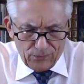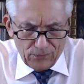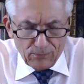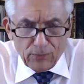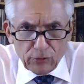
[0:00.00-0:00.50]

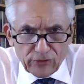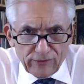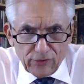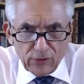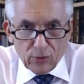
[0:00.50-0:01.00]
Most of
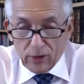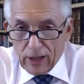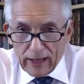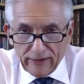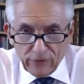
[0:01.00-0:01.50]
you, or a
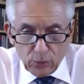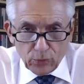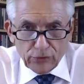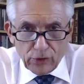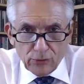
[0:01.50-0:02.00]
lot of you,
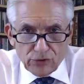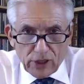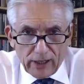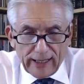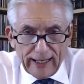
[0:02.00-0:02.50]
will know
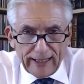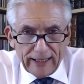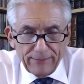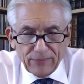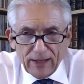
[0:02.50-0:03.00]
John
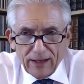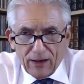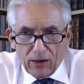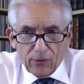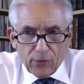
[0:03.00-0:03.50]
Hagee,
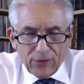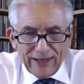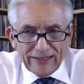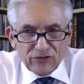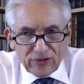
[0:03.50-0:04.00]
although
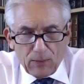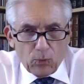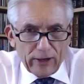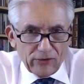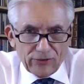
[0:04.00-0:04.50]
in some
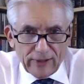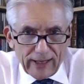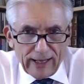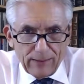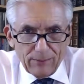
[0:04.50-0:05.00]
ways the
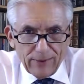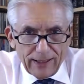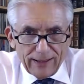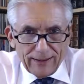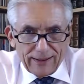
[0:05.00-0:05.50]

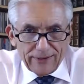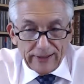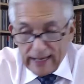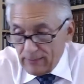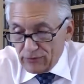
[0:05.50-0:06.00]

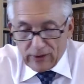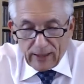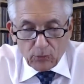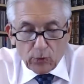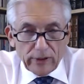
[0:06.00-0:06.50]
names that
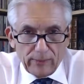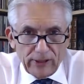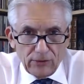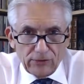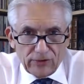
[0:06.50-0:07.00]
I'm going to be
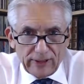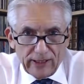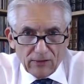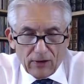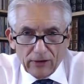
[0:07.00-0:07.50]
using
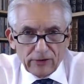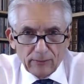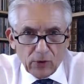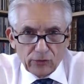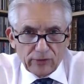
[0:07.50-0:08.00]
here aren't the
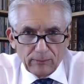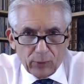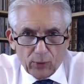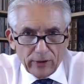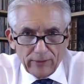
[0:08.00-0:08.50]
most
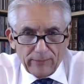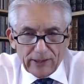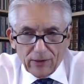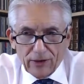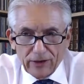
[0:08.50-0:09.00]
important,
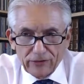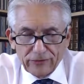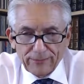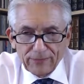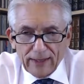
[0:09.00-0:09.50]
because
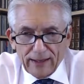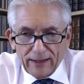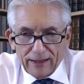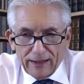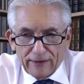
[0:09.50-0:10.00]

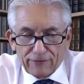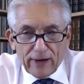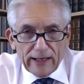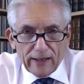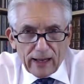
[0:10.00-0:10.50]

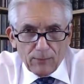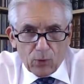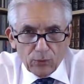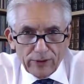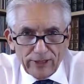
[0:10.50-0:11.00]
frankly, I'm
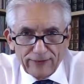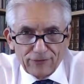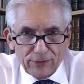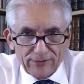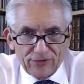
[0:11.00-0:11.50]
old enough
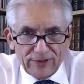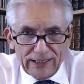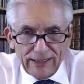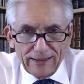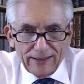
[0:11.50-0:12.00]
to have
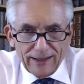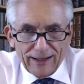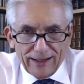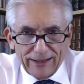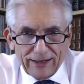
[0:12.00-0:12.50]
seen
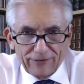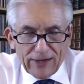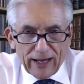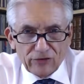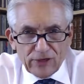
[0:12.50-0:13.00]
enough
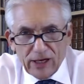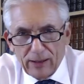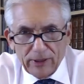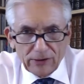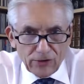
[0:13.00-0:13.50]
guys come
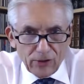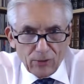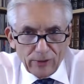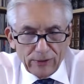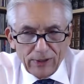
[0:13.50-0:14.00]
and
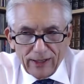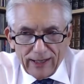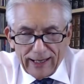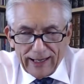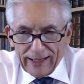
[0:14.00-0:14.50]
go,
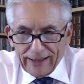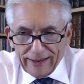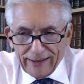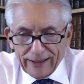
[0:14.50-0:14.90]
and